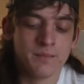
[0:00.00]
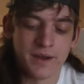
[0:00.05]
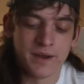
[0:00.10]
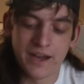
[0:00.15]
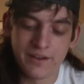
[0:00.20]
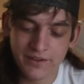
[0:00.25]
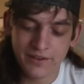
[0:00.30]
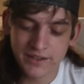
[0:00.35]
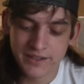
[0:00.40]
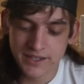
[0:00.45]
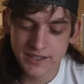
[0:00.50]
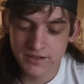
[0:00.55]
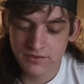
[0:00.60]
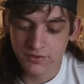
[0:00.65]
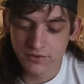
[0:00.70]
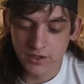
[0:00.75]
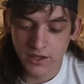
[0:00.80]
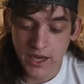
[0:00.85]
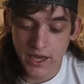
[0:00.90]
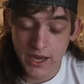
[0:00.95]
But yeah, I've had this
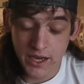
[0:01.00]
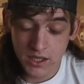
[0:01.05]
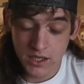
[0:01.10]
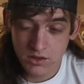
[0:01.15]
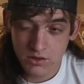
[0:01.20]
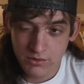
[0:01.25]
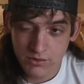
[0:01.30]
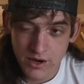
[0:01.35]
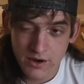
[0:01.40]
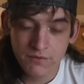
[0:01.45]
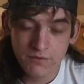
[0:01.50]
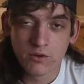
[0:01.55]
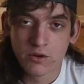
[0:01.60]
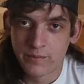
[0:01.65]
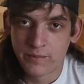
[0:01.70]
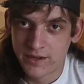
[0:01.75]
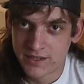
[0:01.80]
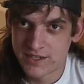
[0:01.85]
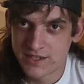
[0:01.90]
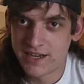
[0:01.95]
for like 3 or 4
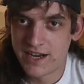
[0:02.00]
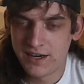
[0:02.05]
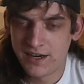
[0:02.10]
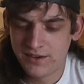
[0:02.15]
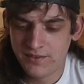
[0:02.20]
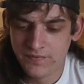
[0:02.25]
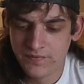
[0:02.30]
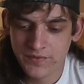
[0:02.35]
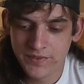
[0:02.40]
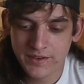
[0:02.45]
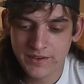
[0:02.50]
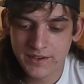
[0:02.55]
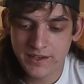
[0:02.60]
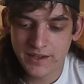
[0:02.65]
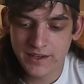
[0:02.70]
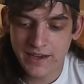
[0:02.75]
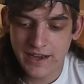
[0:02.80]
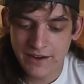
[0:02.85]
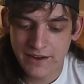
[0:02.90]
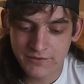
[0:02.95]
months now
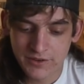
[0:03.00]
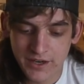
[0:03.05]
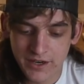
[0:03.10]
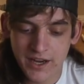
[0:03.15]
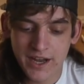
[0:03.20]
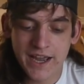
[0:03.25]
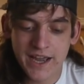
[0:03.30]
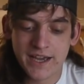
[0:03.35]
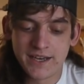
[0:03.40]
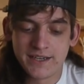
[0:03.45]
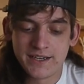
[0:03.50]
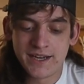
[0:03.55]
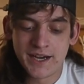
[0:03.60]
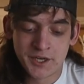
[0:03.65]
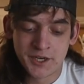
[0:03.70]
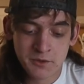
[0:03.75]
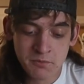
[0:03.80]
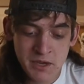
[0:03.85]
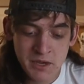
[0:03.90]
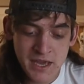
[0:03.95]
after it got handed
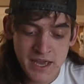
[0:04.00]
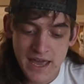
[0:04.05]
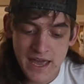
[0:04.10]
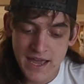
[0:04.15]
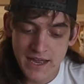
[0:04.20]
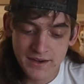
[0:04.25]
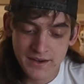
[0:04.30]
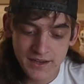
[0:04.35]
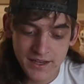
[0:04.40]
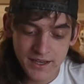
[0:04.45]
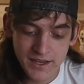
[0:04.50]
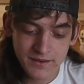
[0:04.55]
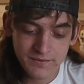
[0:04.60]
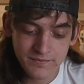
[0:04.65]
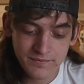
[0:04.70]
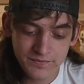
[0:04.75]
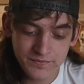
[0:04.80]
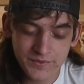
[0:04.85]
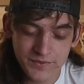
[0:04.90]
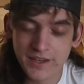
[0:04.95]
down to me, and
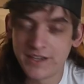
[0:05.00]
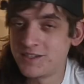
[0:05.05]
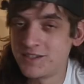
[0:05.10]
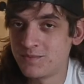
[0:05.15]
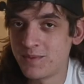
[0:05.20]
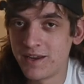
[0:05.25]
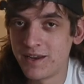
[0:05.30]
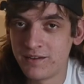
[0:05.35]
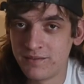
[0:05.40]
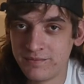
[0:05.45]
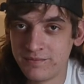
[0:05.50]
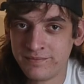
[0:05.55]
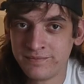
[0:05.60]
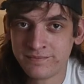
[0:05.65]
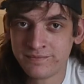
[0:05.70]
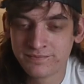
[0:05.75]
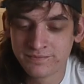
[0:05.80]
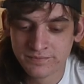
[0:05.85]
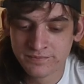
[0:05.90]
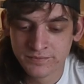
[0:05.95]
it has been
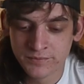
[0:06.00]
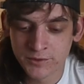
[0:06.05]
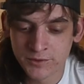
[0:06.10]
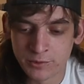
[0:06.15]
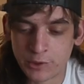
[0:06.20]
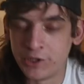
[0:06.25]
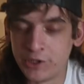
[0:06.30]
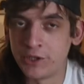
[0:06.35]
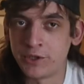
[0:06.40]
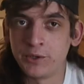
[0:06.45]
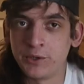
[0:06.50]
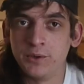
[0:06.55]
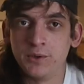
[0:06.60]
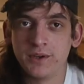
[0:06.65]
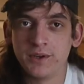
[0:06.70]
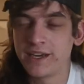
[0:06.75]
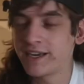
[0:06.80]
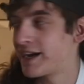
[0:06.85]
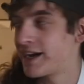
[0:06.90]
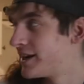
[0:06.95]
really
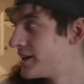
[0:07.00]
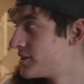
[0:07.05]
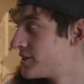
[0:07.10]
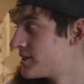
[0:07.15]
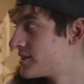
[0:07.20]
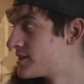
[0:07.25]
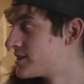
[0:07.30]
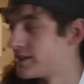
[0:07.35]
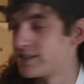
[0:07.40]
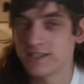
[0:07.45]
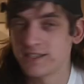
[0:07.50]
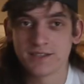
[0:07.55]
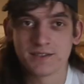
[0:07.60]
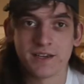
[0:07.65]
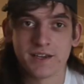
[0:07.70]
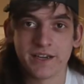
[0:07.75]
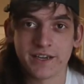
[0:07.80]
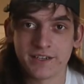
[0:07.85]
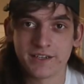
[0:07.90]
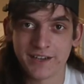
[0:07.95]
cool. It kind of just sits as
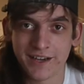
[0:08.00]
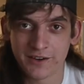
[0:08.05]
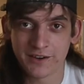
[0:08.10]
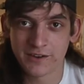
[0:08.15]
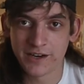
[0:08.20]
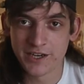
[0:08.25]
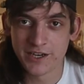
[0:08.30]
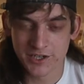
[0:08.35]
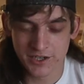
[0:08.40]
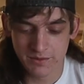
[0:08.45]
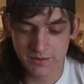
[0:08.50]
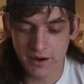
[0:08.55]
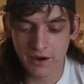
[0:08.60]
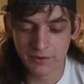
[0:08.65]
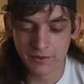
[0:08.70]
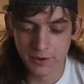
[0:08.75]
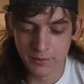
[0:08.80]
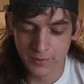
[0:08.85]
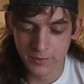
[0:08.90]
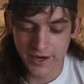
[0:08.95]
like a decoration in my
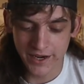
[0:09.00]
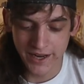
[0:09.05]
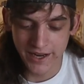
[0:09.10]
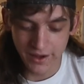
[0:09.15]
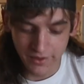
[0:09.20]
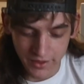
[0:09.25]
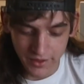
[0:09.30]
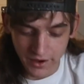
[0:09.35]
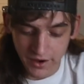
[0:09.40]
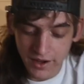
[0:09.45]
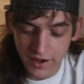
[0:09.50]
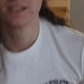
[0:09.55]
room right now though.